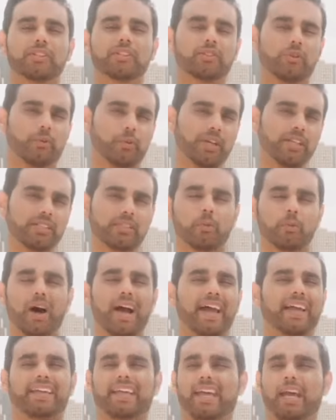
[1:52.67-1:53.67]
The reason why
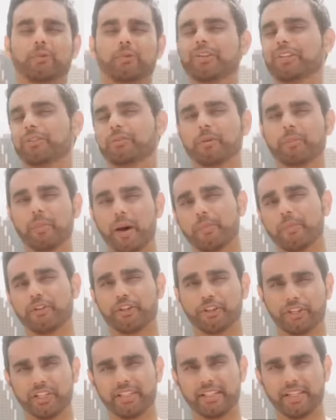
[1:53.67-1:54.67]
I can't really remember the
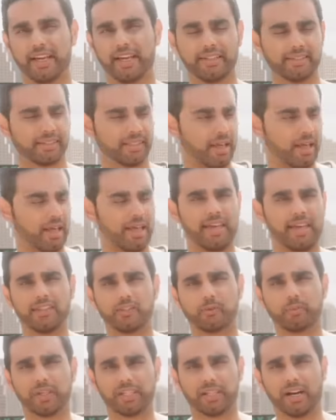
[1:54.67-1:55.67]
good days is
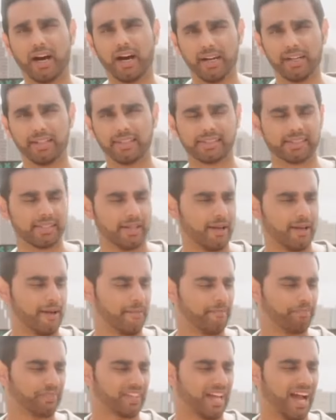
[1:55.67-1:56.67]
because
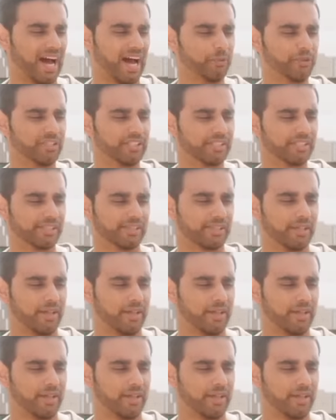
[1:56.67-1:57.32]
I was